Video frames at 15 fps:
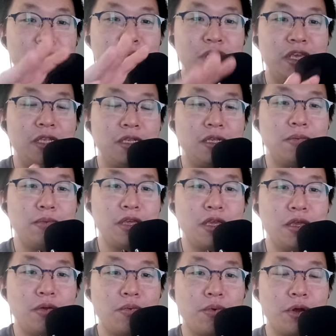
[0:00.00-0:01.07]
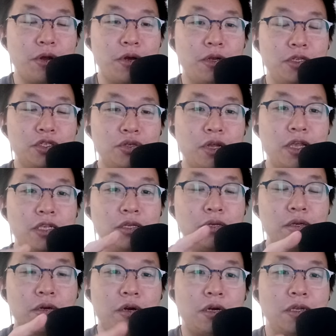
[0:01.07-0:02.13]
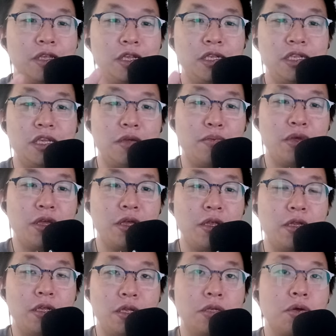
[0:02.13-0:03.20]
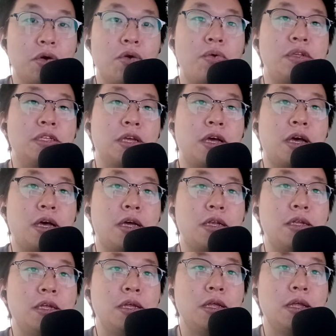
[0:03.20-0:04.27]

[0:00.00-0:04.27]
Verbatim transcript: PCB where the trace to the RTC pin is always on.